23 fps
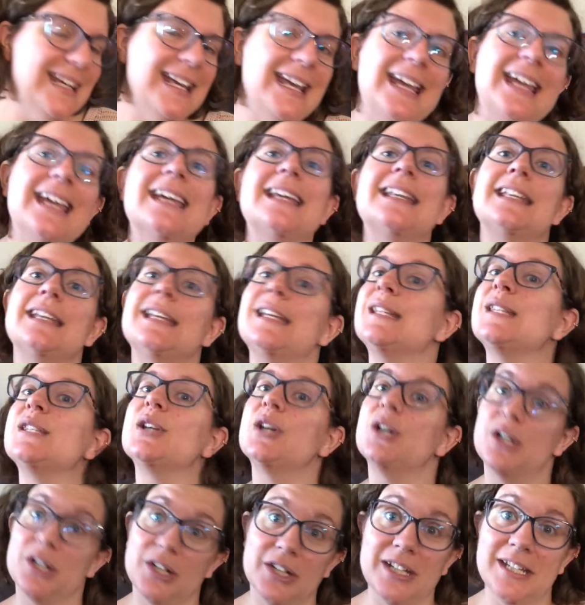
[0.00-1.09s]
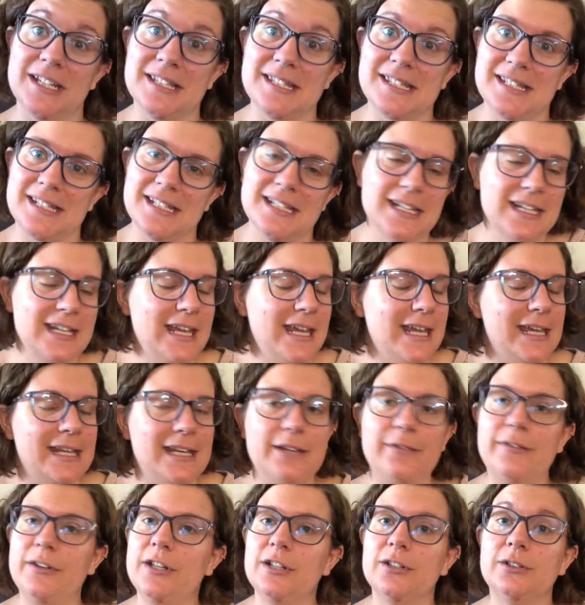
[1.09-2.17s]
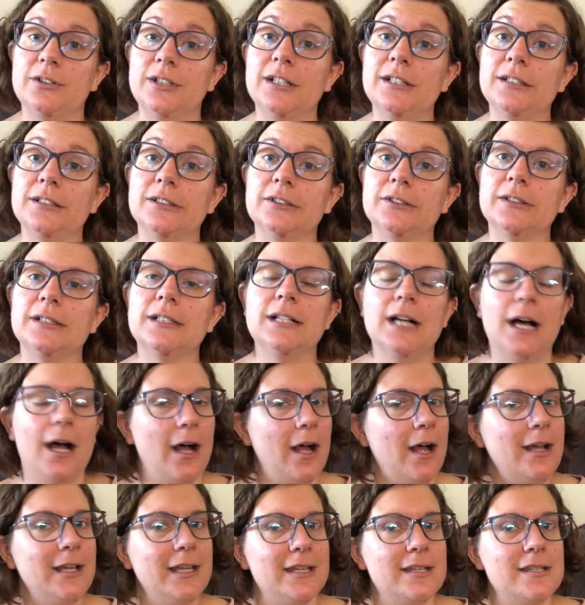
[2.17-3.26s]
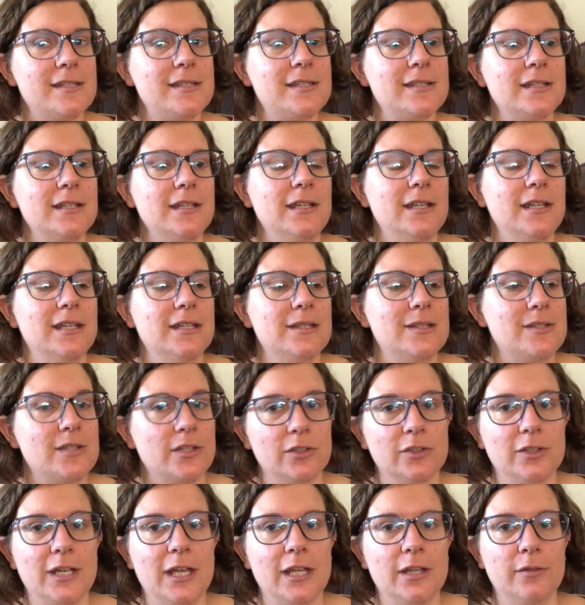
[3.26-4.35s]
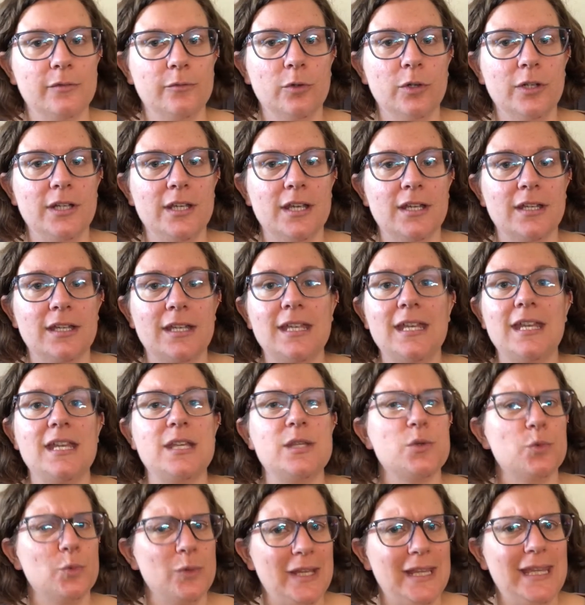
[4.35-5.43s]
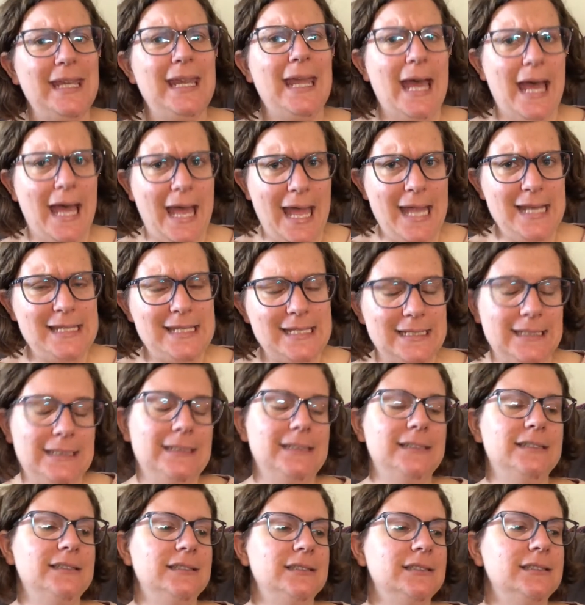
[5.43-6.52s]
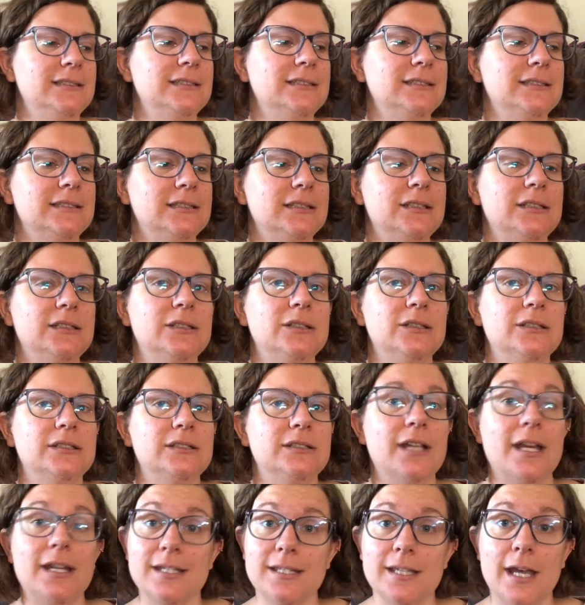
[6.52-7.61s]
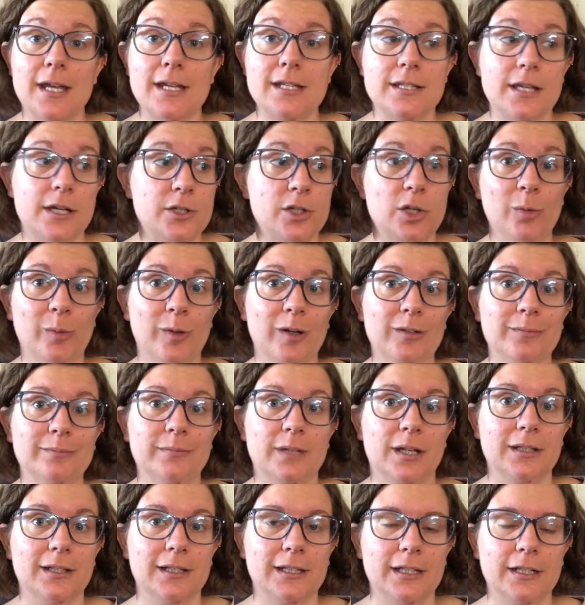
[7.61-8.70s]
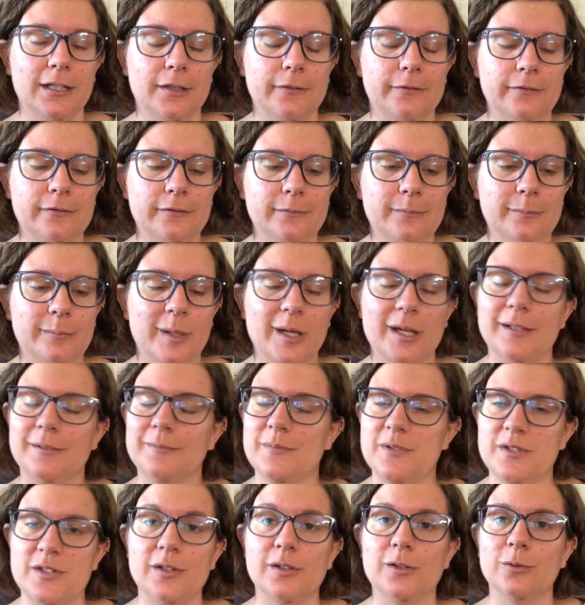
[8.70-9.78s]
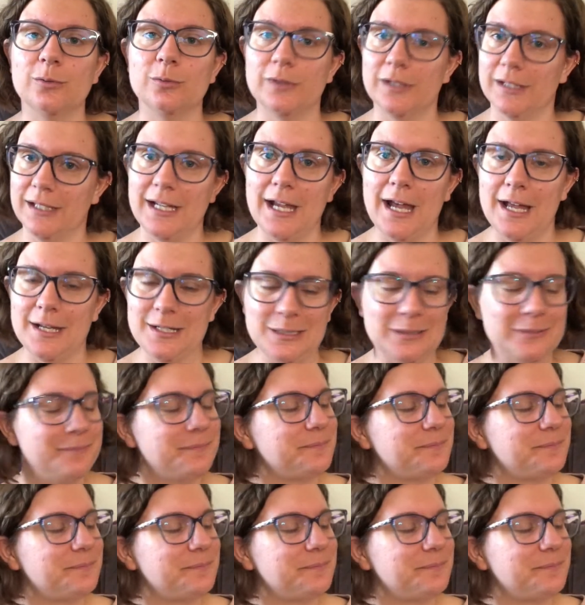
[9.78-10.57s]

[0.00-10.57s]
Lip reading: And it's August, and if you don't know, August in Southern California is really hot. Not as hot as October, oddly enough, but still really hot.